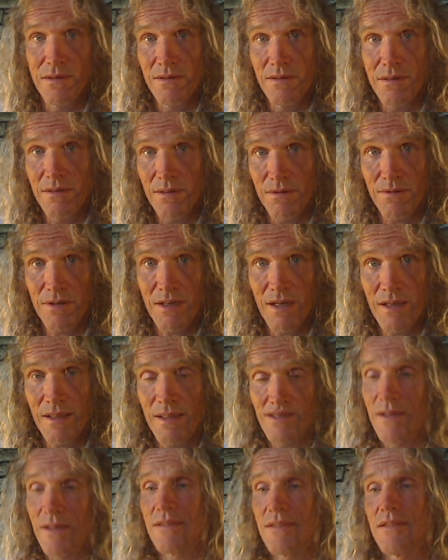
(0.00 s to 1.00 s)
okay,
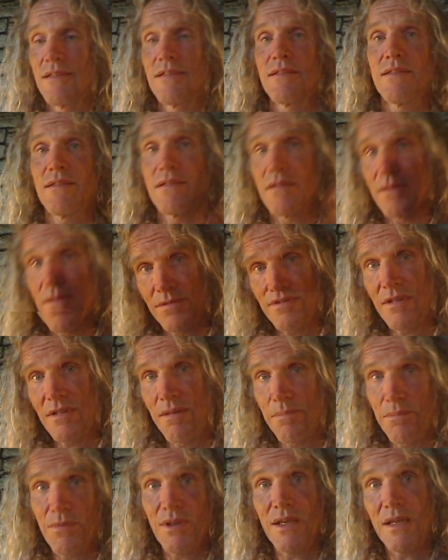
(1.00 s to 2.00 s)
the existence of
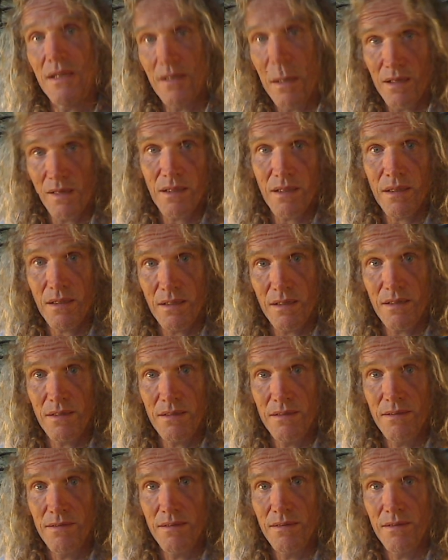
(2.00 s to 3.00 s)
something and
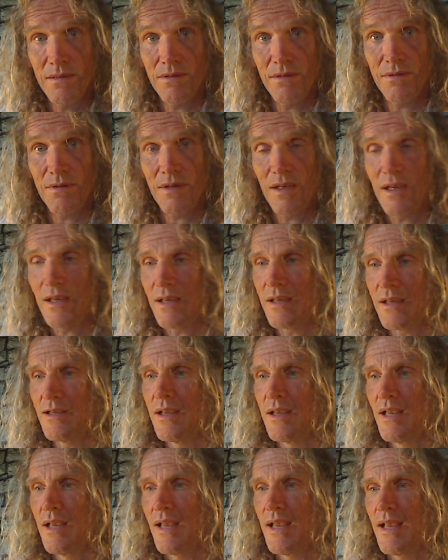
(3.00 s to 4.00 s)
nothing, okay,
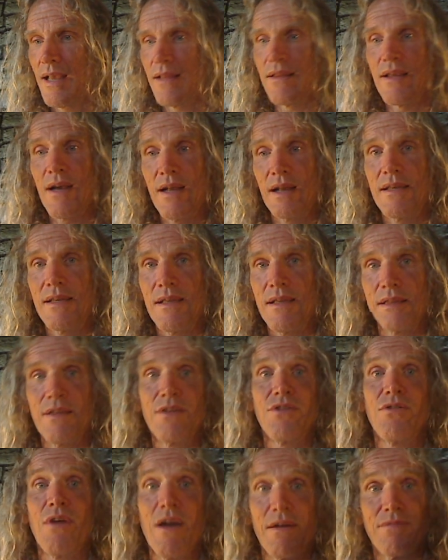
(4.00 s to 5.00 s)
and the idea
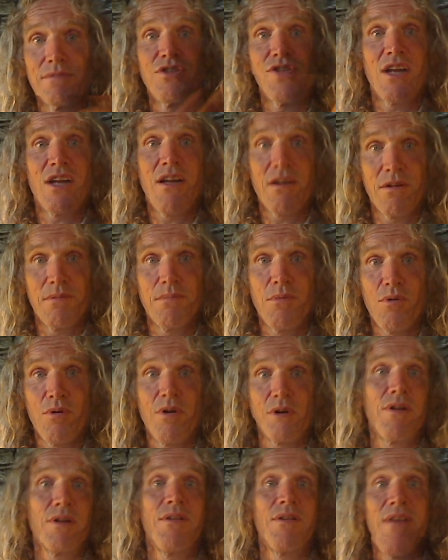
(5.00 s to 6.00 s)
that you have
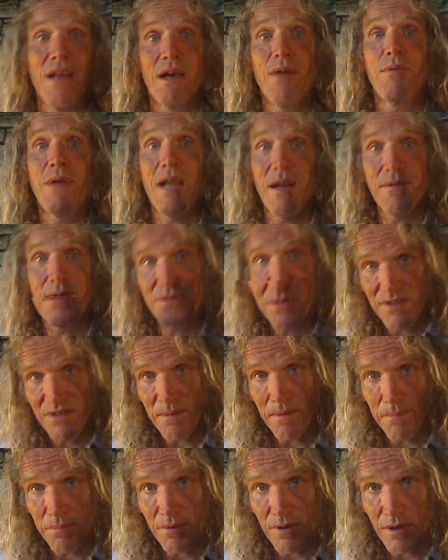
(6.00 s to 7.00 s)
checkerboard. Now we have
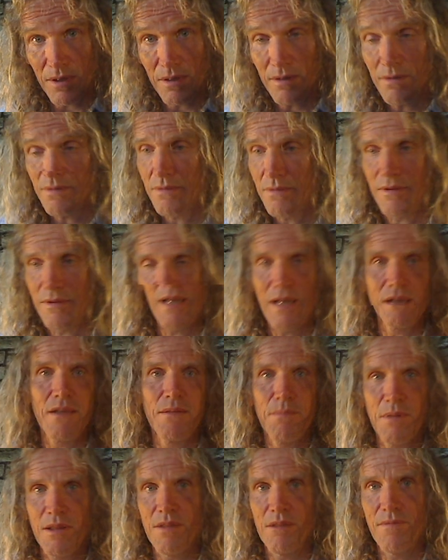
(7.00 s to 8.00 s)
something that
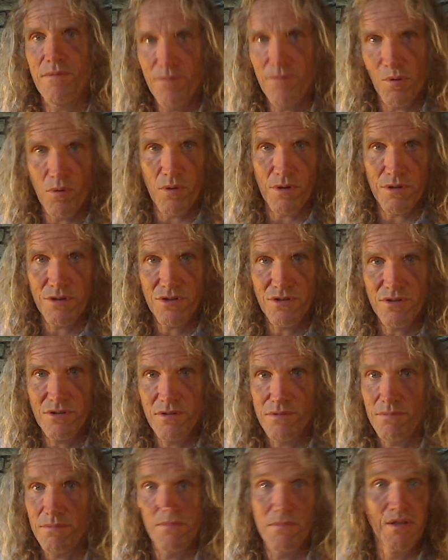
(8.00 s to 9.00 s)
could be the force.
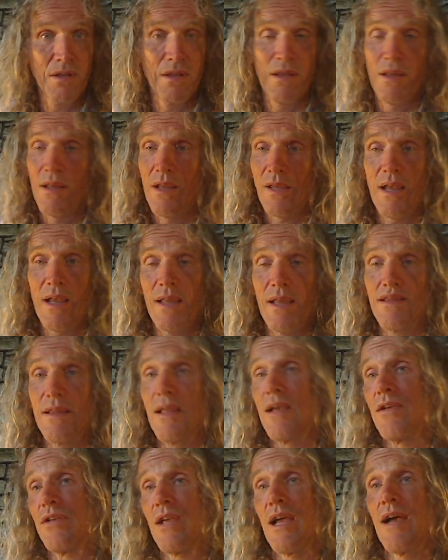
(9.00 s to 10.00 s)
And
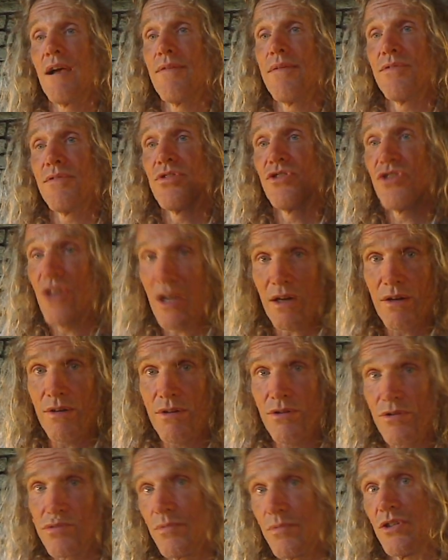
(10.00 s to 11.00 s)
now you have
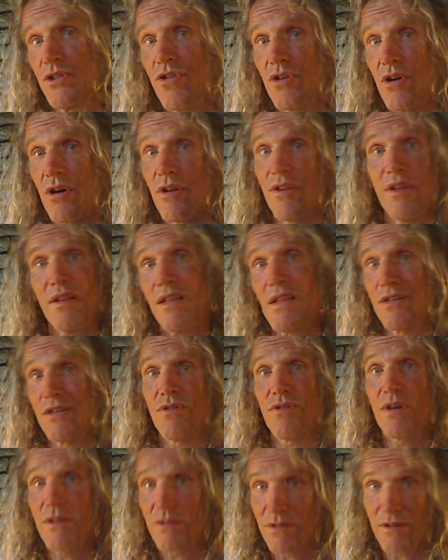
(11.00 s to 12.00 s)
checkers, which are the
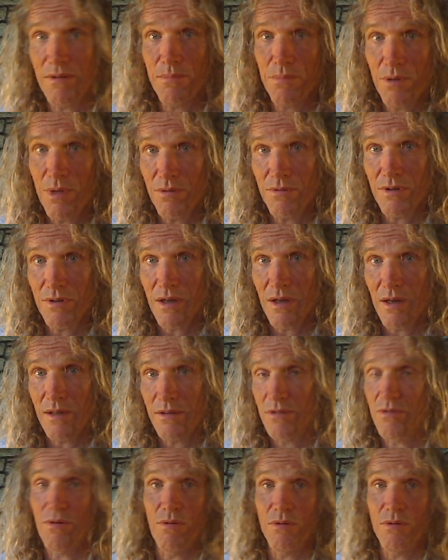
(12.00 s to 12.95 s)
electrons and the protons. So